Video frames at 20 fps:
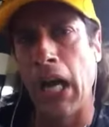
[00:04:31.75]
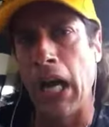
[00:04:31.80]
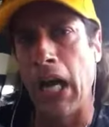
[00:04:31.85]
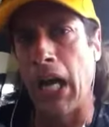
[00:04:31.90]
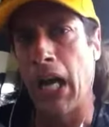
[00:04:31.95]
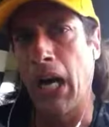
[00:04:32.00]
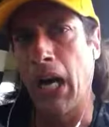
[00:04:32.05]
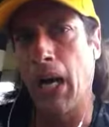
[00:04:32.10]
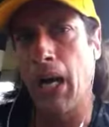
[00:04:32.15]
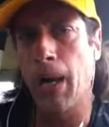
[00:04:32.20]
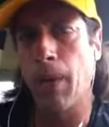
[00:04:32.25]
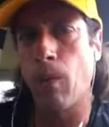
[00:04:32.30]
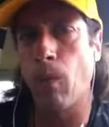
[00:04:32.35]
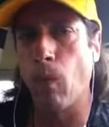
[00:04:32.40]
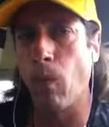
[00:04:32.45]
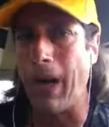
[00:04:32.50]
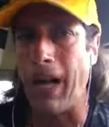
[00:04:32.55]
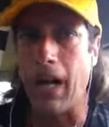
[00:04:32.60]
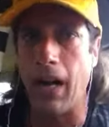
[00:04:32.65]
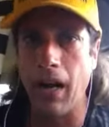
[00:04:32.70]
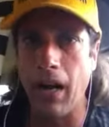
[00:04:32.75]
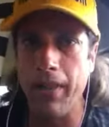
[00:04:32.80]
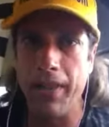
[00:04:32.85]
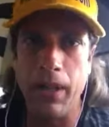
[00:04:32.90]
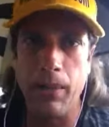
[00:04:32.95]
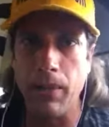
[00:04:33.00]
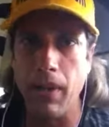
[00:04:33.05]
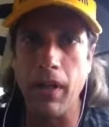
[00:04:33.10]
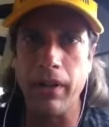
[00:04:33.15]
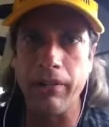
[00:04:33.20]
Um, wow, I
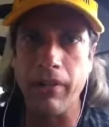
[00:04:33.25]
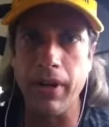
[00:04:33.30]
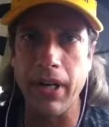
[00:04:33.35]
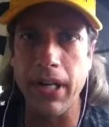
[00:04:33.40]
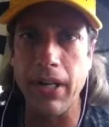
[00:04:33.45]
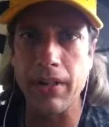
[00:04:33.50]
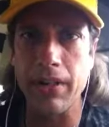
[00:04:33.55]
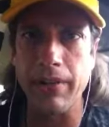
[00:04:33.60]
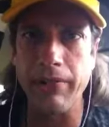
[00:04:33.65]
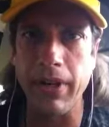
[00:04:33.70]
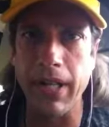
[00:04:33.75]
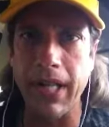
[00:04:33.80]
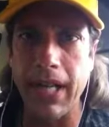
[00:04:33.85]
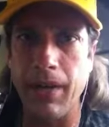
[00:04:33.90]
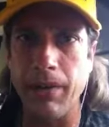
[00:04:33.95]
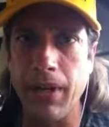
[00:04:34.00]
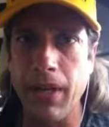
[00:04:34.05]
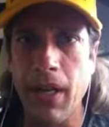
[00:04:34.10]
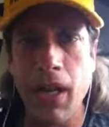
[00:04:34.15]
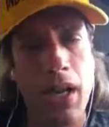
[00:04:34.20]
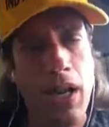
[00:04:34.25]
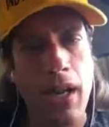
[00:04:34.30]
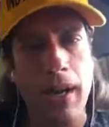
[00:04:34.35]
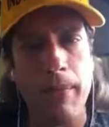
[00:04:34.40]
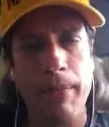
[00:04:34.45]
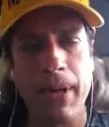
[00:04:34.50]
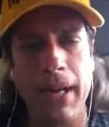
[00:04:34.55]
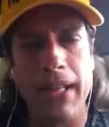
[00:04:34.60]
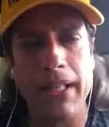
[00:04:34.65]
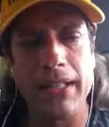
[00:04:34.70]
think we all have gray hairs over that one.
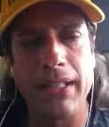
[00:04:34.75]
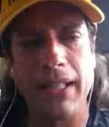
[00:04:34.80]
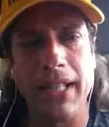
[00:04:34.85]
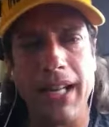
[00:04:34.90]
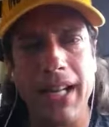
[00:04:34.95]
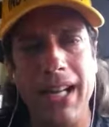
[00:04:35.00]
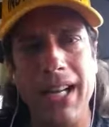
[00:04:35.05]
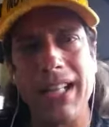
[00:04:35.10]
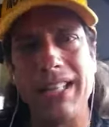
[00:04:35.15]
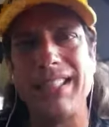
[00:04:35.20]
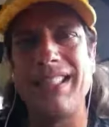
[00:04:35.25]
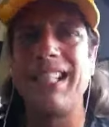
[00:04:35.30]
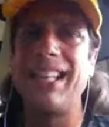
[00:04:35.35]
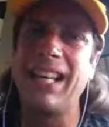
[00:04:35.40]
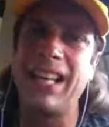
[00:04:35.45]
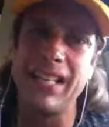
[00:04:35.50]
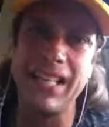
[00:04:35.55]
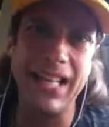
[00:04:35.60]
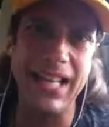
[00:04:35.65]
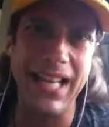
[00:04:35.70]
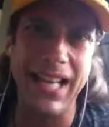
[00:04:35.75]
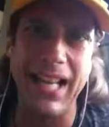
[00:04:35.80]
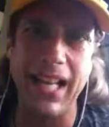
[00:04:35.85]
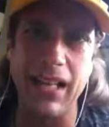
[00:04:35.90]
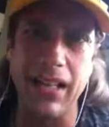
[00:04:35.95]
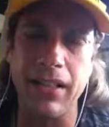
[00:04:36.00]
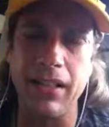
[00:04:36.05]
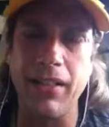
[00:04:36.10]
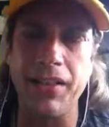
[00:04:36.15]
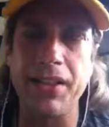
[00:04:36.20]
But uh, and then he
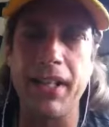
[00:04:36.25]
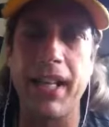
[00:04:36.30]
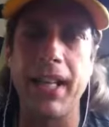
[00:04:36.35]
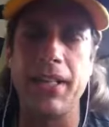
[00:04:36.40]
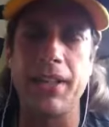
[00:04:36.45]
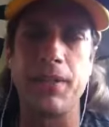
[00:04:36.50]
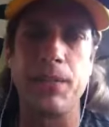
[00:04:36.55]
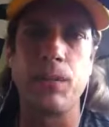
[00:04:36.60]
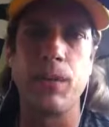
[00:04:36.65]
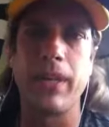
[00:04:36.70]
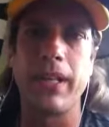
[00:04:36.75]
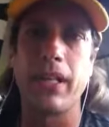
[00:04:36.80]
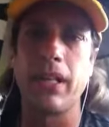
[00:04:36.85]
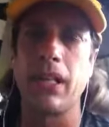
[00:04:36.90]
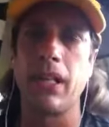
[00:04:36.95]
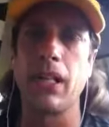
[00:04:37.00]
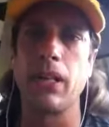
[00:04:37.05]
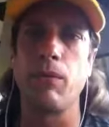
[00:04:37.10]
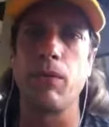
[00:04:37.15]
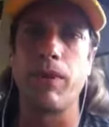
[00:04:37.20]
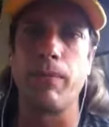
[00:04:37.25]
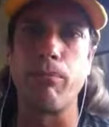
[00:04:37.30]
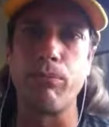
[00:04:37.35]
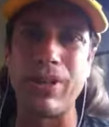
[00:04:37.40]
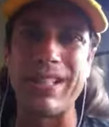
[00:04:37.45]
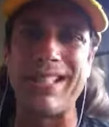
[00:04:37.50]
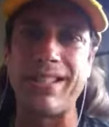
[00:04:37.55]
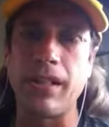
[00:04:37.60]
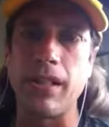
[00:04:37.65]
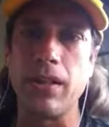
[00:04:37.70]
had an altercation with uh, with
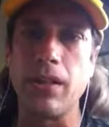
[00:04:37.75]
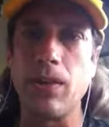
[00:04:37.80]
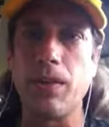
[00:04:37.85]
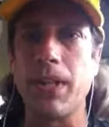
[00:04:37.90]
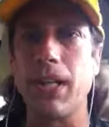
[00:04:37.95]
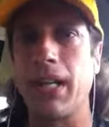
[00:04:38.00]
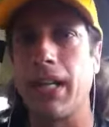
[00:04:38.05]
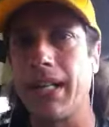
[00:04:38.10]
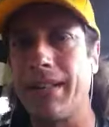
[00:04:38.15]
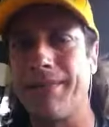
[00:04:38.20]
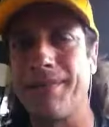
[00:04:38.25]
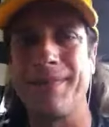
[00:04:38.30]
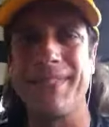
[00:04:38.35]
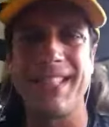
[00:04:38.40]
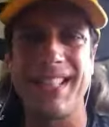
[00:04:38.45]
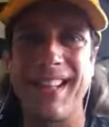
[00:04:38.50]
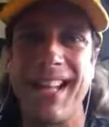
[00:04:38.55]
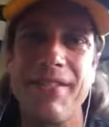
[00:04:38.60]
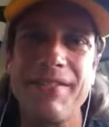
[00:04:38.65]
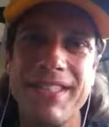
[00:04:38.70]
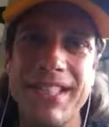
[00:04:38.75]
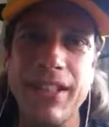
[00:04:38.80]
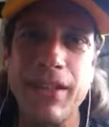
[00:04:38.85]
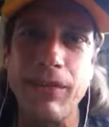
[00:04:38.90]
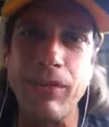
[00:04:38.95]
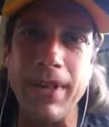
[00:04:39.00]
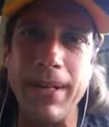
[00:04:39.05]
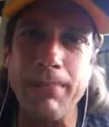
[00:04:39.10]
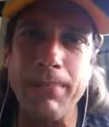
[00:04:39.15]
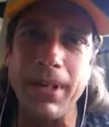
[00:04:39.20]
Briscoe that I you know, I haven't seen
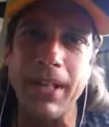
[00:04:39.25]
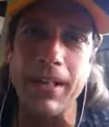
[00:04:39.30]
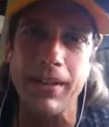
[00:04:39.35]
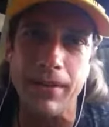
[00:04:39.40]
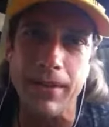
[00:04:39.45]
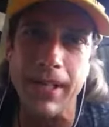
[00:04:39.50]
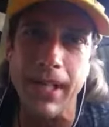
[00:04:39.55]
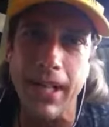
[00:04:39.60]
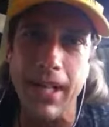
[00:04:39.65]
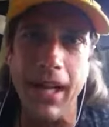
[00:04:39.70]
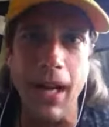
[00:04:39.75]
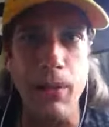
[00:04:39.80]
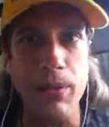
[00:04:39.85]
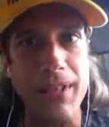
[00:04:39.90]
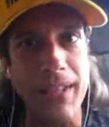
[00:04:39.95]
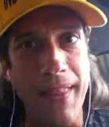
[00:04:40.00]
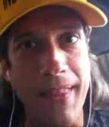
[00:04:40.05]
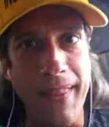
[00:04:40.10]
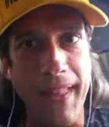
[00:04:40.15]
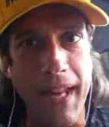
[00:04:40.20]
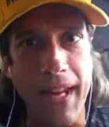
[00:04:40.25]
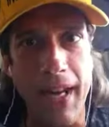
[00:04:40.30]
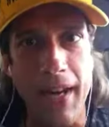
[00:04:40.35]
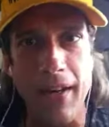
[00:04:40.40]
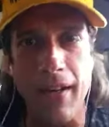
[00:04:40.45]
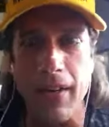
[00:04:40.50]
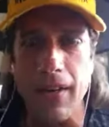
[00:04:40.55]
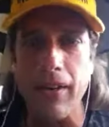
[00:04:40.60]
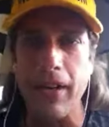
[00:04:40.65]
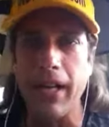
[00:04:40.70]
the replay. Okay, I was
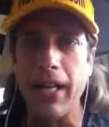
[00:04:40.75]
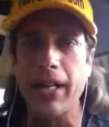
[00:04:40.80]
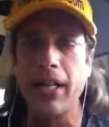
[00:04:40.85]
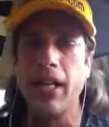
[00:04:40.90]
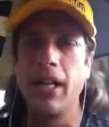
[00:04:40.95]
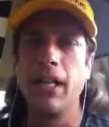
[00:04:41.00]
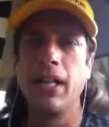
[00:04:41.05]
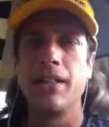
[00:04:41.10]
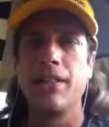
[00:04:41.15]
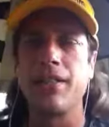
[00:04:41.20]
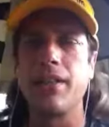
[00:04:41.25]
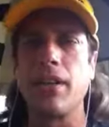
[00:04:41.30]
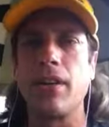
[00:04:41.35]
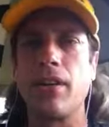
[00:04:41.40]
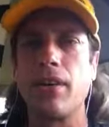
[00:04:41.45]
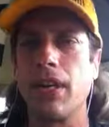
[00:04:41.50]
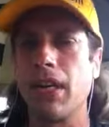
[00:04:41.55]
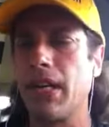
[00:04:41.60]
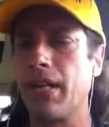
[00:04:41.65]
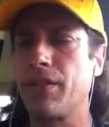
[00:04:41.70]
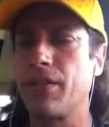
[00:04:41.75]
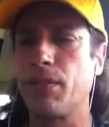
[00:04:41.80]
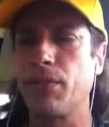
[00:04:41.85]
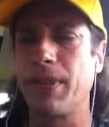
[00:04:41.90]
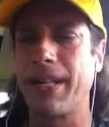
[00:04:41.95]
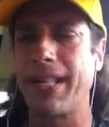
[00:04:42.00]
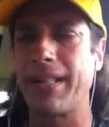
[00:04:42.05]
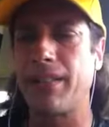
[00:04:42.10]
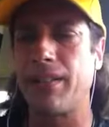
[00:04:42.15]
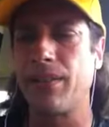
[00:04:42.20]
there. All right, so uh, so
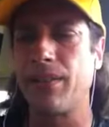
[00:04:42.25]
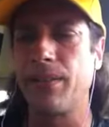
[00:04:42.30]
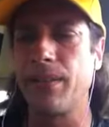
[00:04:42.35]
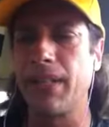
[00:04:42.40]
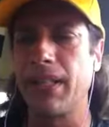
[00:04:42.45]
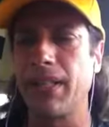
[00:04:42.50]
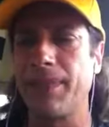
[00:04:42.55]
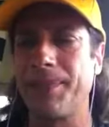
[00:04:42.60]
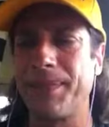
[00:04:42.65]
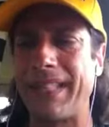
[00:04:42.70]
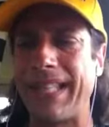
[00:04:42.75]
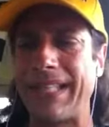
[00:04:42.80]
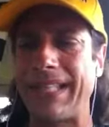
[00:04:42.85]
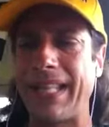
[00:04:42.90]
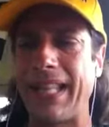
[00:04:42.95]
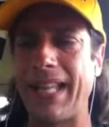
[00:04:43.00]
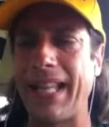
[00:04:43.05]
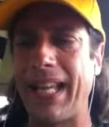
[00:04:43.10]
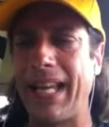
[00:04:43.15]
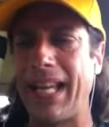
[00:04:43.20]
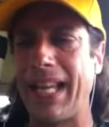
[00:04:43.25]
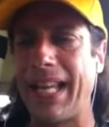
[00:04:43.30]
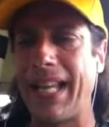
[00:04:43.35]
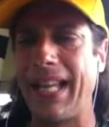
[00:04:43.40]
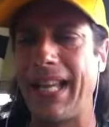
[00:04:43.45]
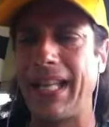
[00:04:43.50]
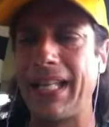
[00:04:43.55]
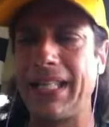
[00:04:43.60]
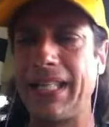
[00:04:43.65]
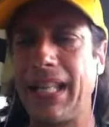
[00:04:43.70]
we'll get to uh, get to that
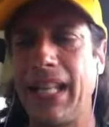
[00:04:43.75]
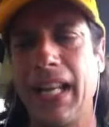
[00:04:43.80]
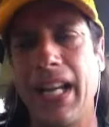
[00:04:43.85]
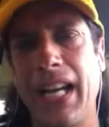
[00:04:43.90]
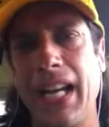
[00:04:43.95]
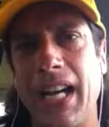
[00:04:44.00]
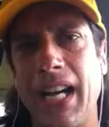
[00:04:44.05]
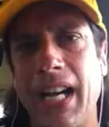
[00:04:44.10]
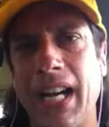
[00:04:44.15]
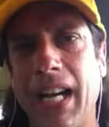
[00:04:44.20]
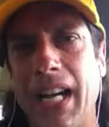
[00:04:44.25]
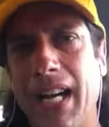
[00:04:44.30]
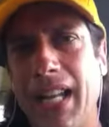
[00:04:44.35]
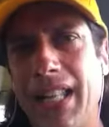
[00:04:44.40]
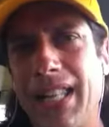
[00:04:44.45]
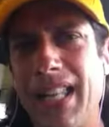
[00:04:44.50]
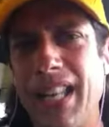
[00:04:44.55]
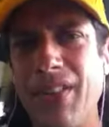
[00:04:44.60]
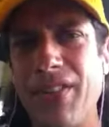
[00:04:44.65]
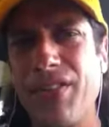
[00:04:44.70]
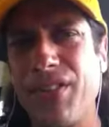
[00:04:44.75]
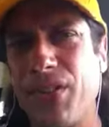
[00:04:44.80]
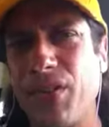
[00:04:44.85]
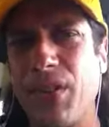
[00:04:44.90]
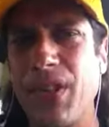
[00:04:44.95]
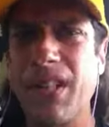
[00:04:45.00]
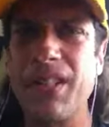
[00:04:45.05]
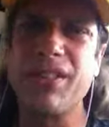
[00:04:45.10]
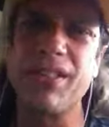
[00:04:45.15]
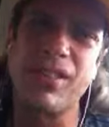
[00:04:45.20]
and. Uh, and the other
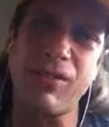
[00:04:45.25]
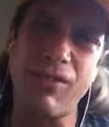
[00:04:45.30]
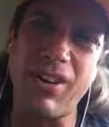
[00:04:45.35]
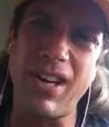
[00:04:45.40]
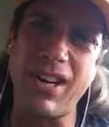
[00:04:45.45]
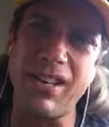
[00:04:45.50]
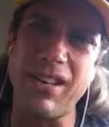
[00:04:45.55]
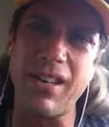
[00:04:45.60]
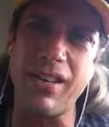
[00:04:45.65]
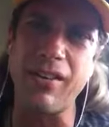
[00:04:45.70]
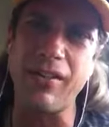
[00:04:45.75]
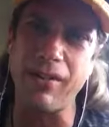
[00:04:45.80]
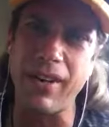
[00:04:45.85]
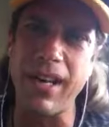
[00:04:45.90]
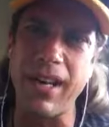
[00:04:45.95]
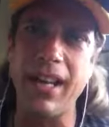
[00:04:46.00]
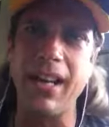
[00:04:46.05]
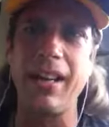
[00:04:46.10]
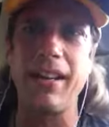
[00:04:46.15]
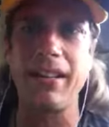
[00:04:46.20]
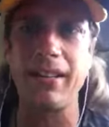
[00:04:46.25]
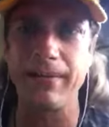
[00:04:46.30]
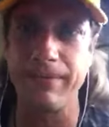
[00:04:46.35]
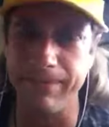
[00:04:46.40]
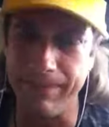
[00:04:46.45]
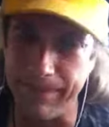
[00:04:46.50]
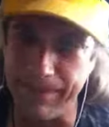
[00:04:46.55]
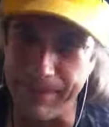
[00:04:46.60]
story is the Ryan Hunter-Reay